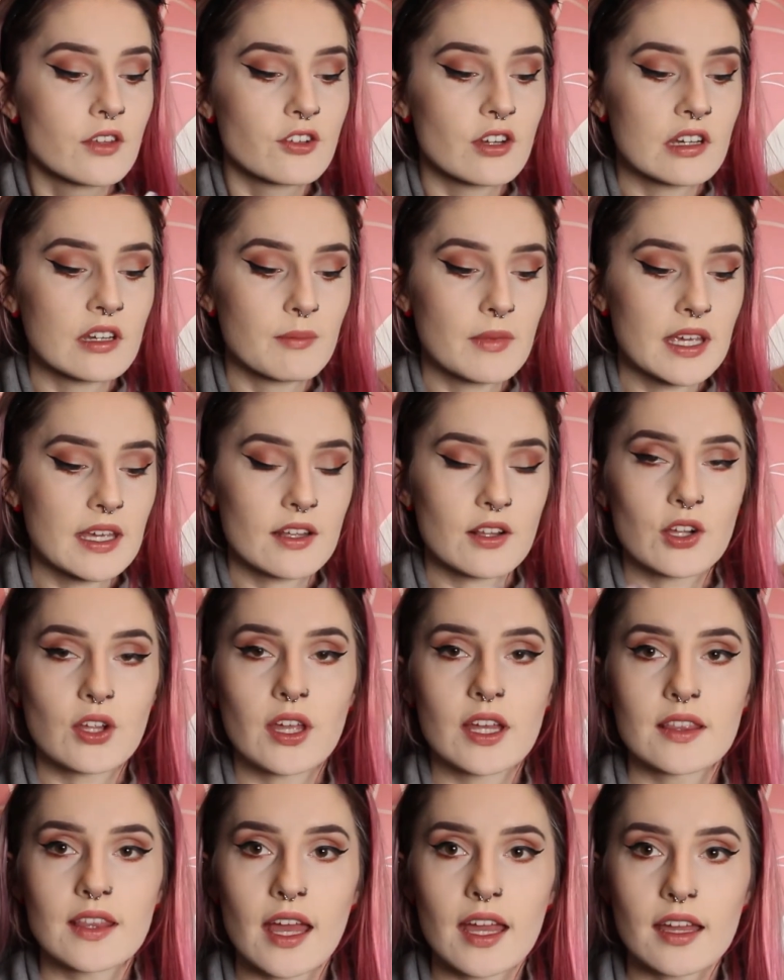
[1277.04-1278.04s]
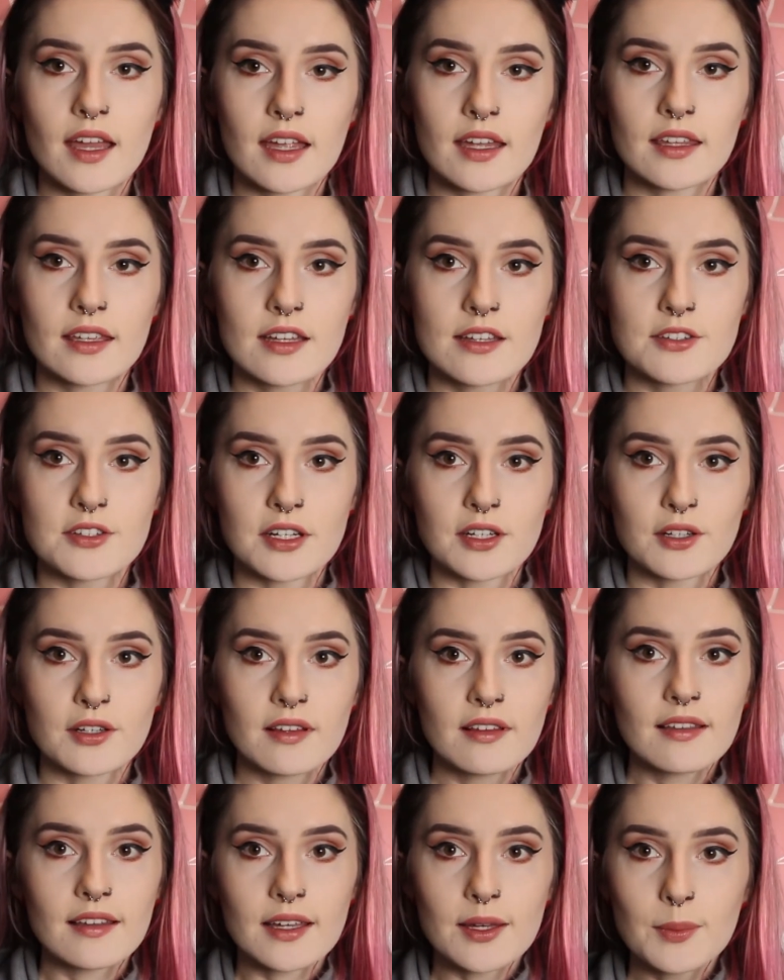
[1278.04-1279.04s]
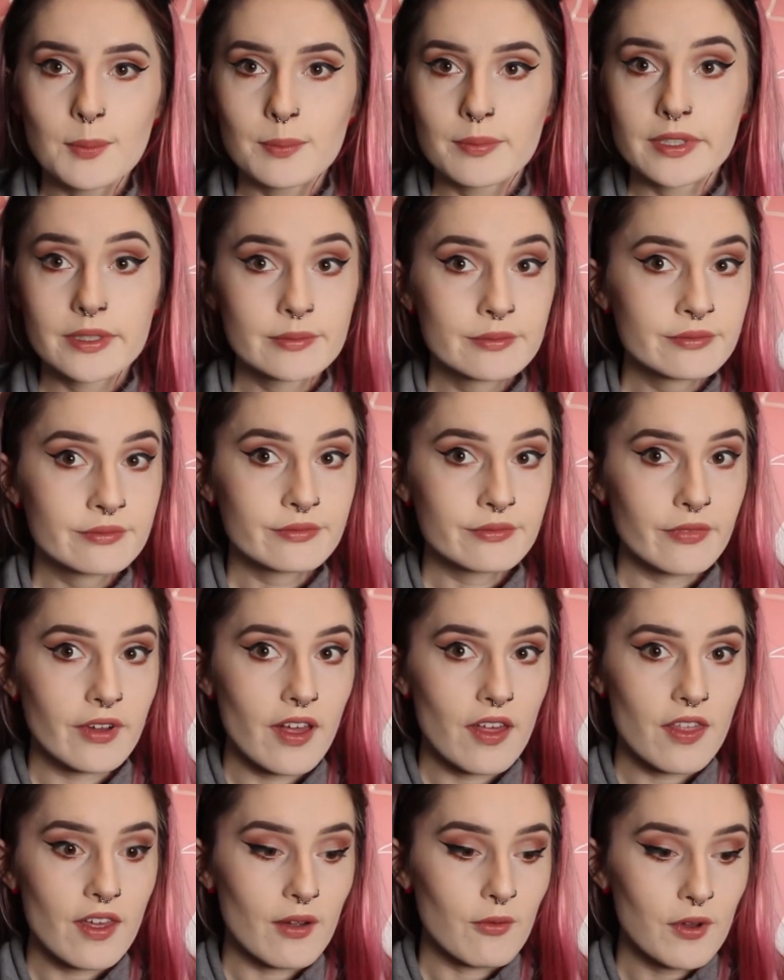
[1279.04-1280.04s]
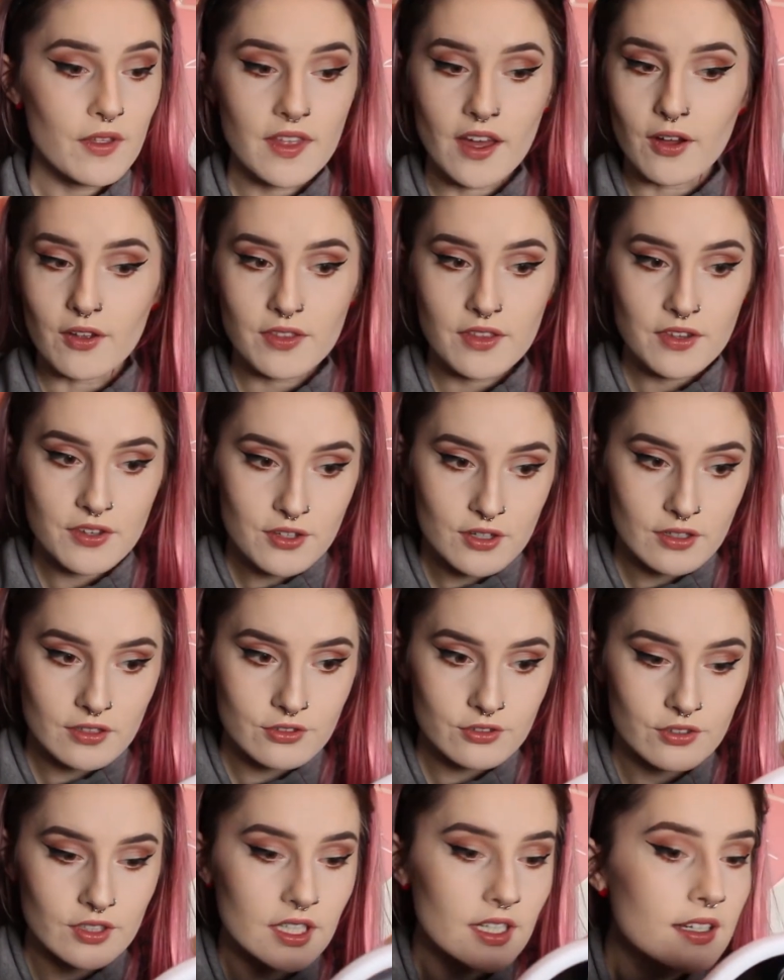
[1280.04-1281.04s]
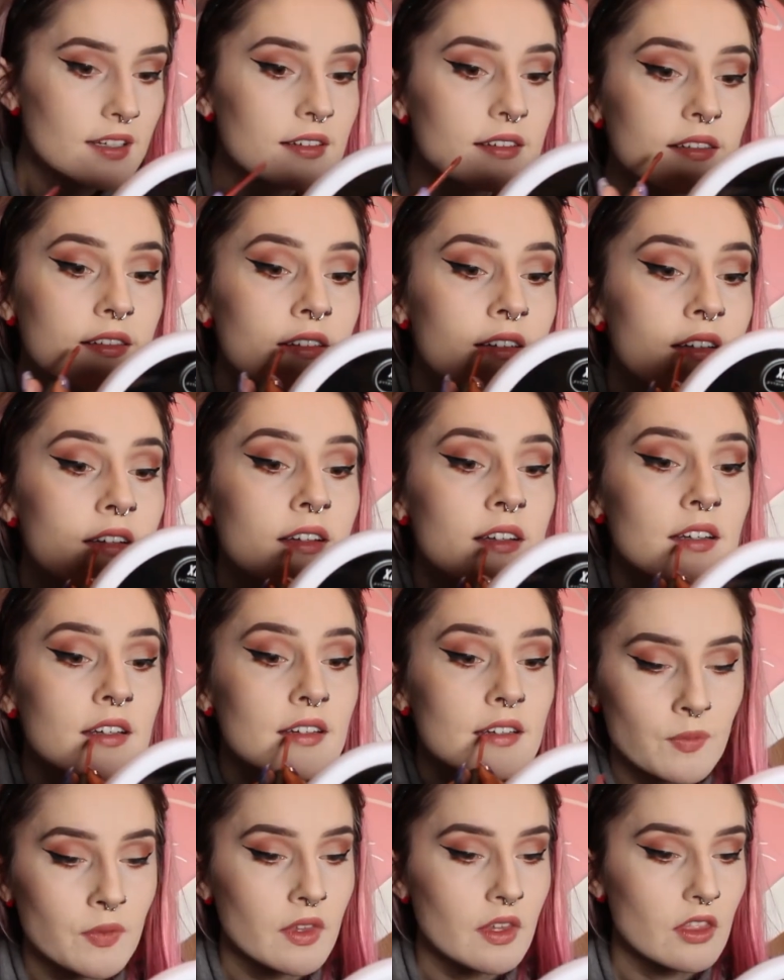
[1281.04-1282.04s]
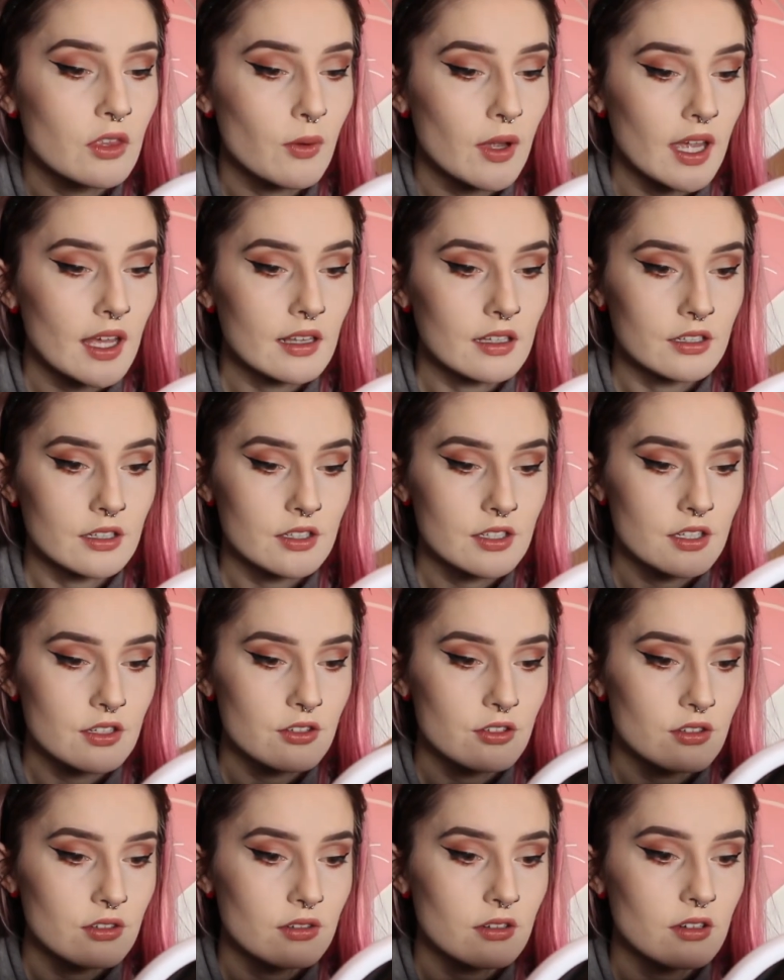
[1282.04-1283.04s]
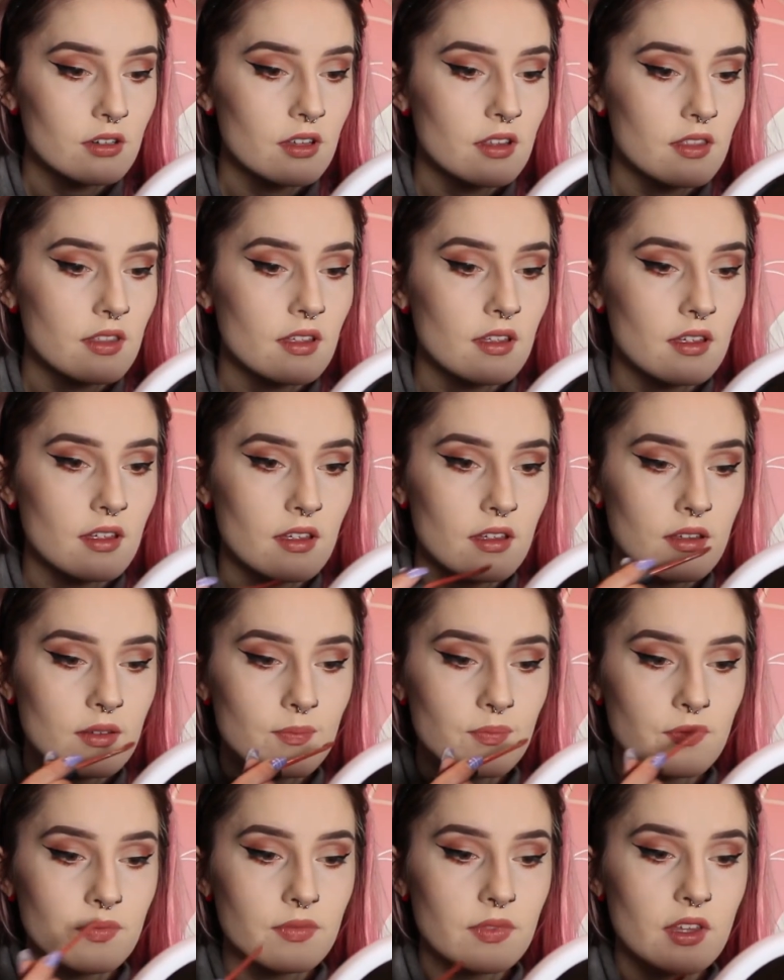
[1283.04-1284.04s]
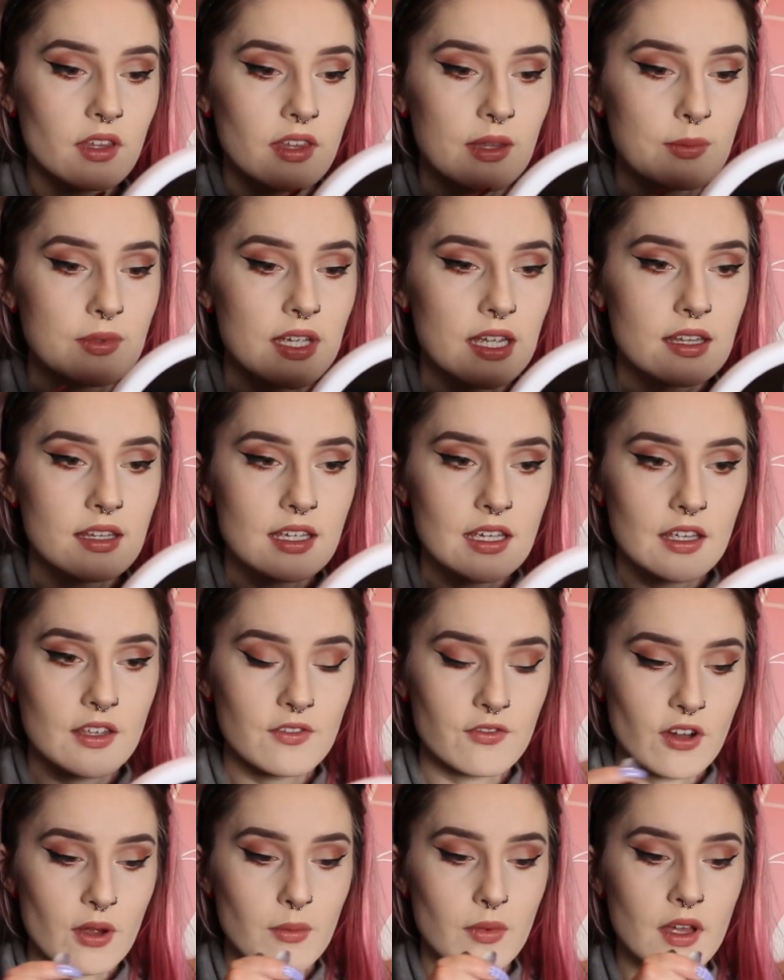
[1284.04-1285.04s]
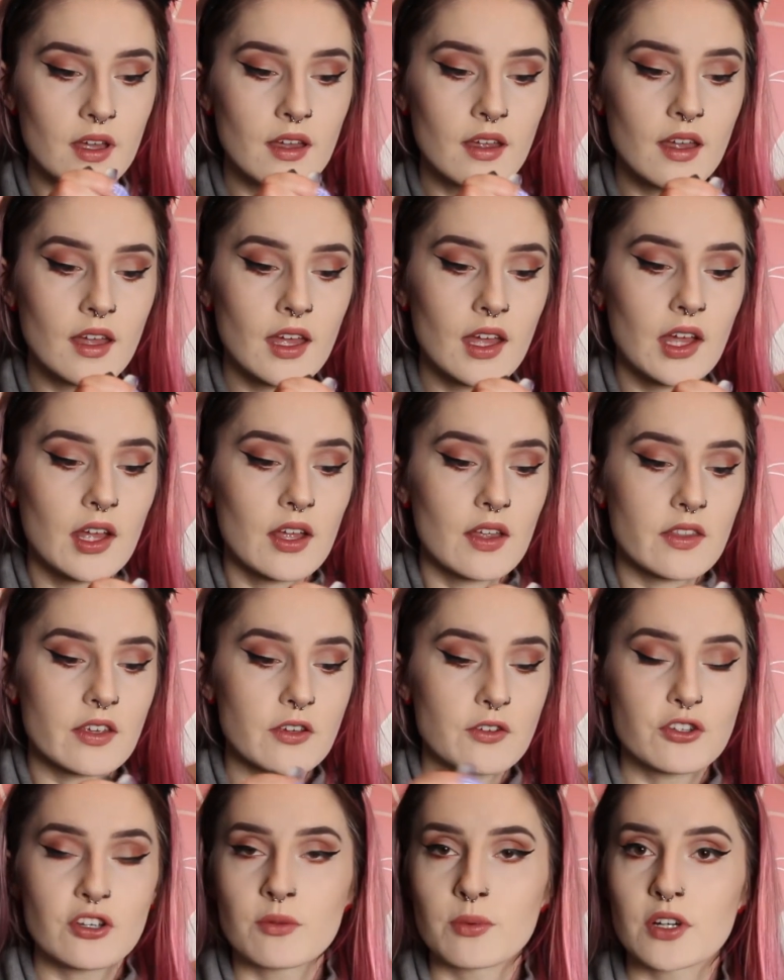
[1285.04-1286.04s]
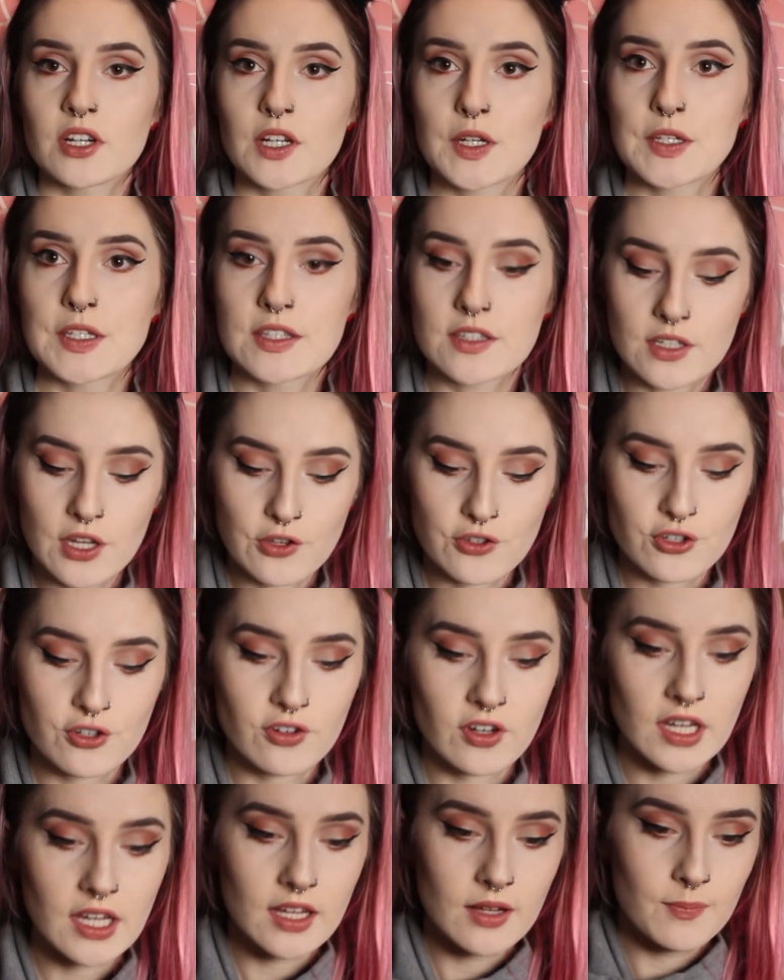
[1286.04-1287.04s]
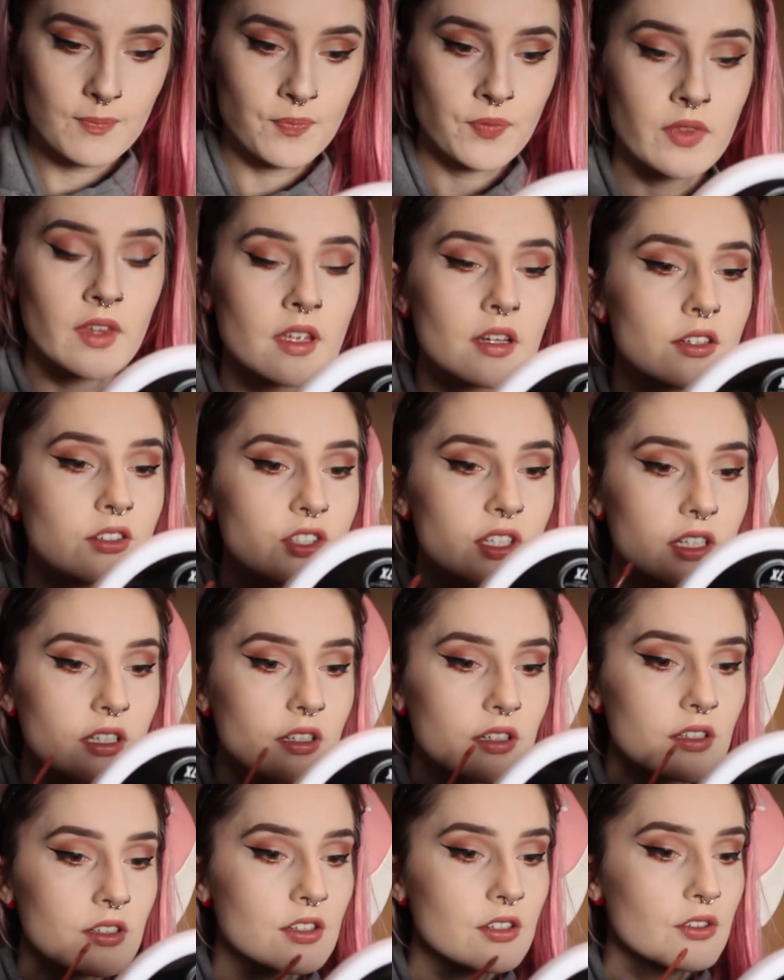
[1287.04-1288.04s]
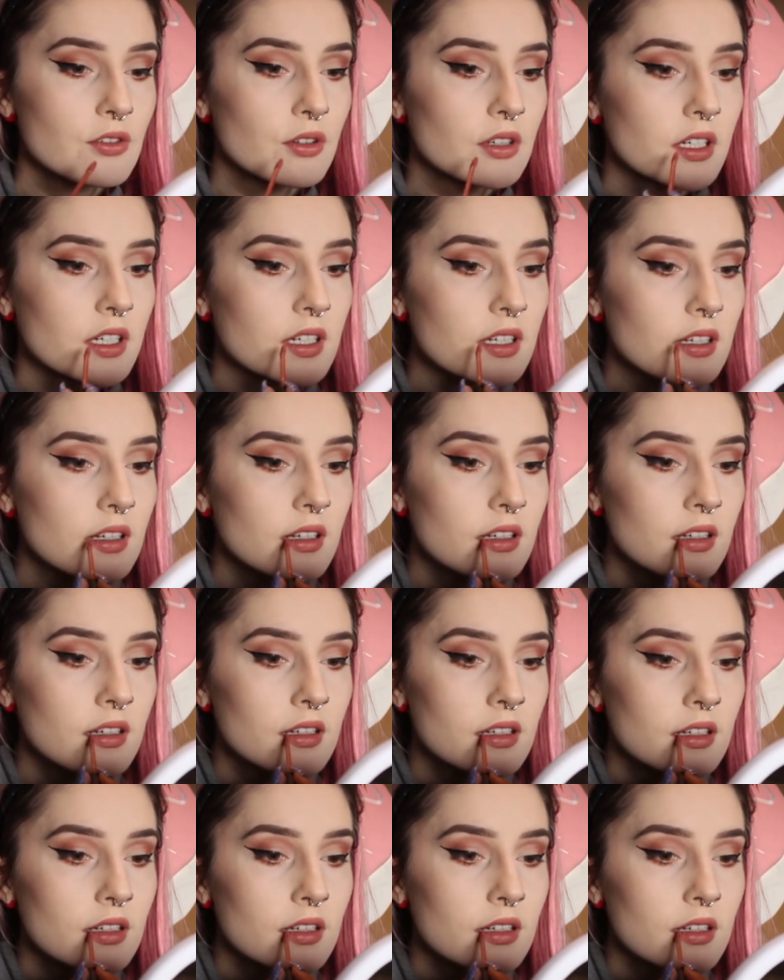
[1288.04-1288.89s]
Try to make it look like that Kylie Jenner lip without the surgery. The way I learned to do the lip technique is from the YouTuber Snitchery. She had a good tutorial.